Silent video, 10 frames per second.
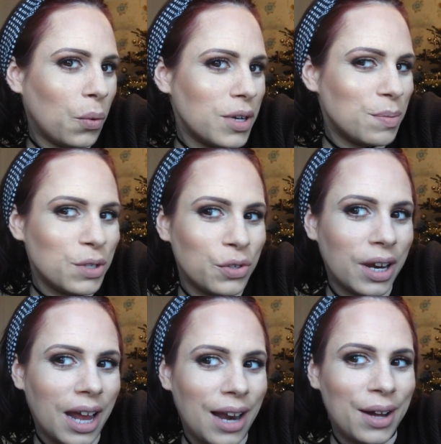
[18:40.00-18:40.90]
Christmas
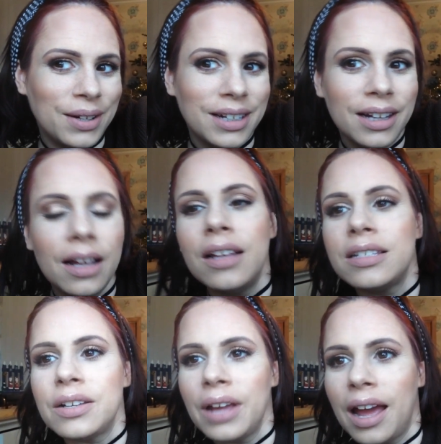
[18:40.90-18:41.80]
tree, hello.
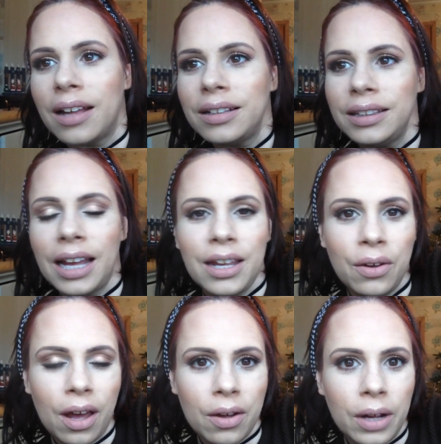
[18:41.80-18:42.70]
So yeah, there you
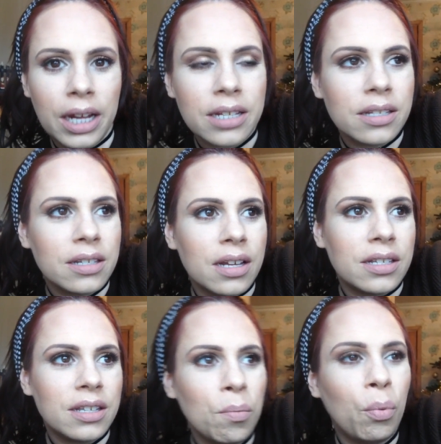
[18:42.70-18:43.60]
go. It's a
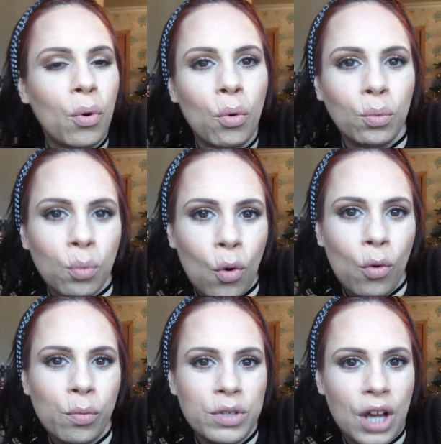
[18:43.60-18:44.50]
simple,
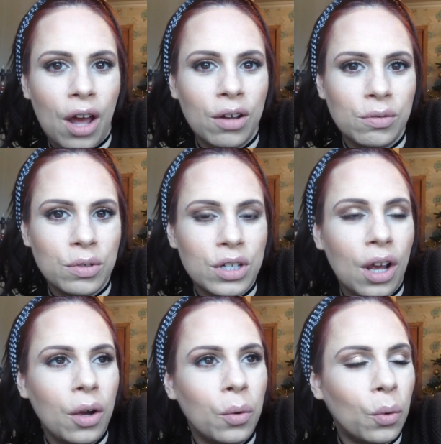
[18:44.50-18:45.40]
warm toned
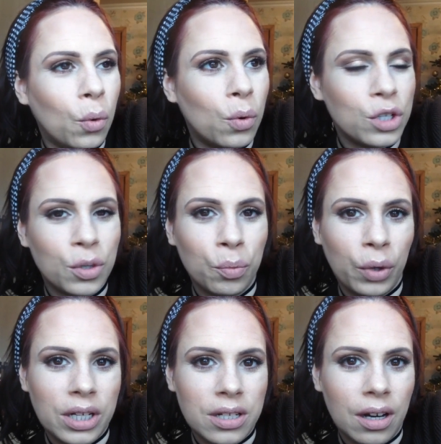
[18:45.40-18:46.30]
autumn
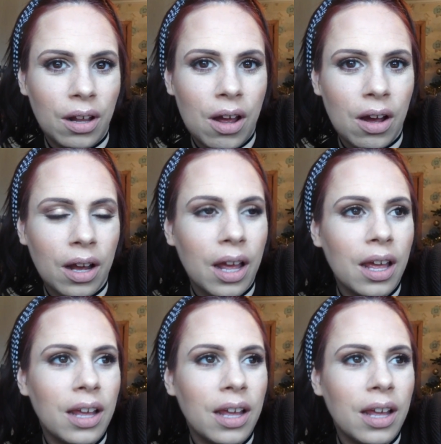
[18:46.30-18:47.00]
winter look.